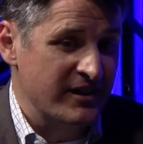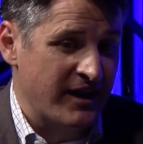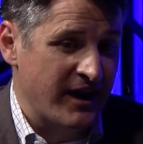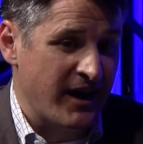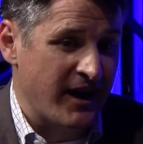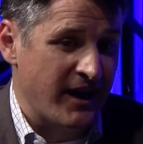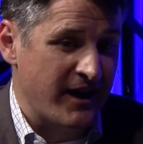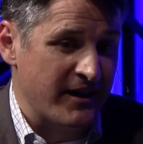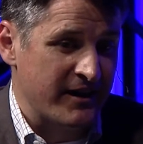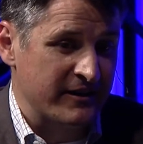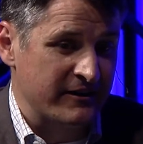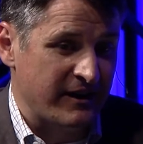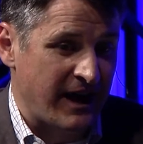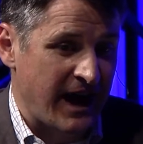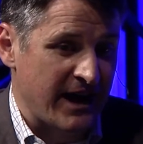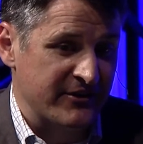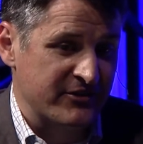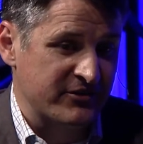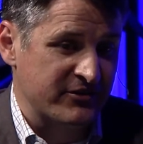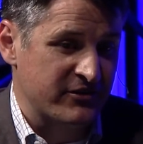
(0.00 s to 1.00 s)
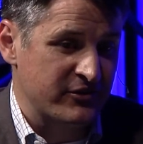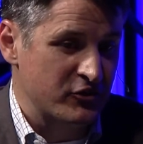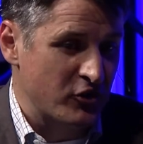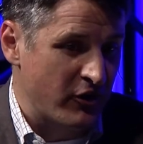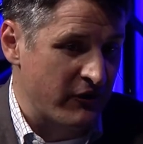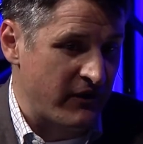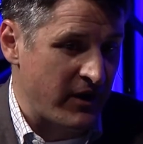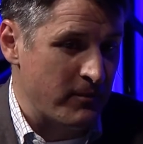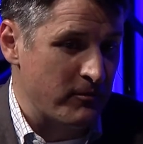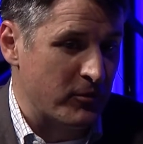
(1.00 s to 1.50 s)
Last
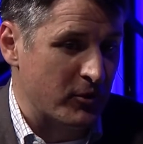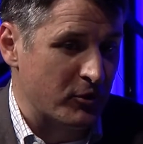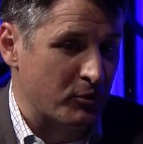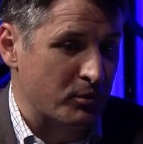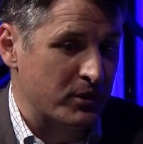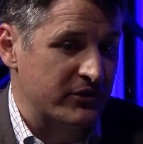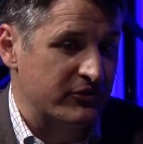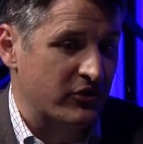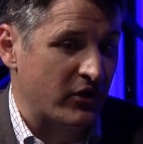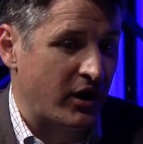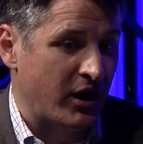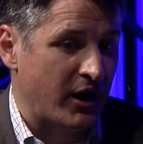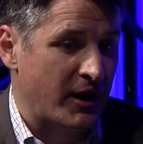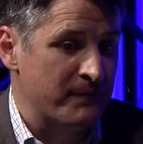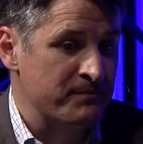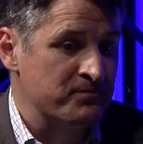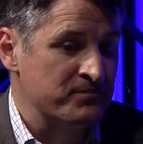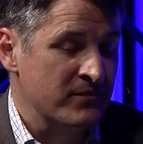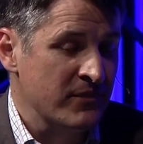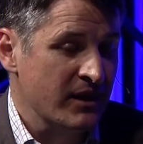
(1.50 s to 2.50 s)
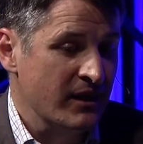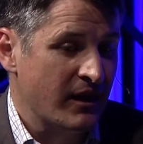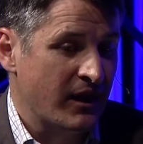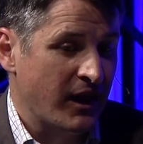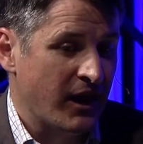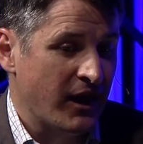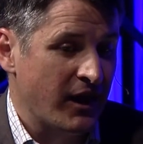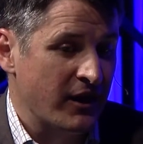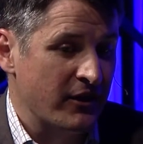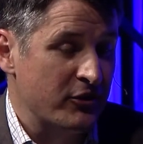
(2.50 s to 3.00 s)
November, we saw
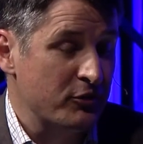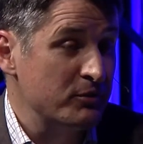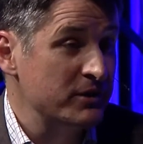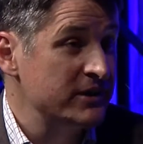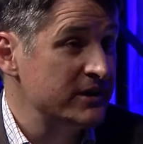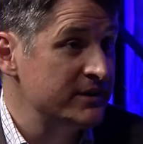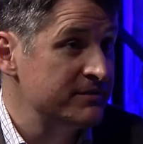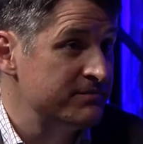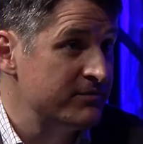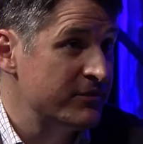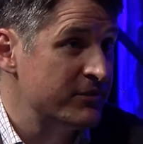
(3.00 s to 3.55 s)
three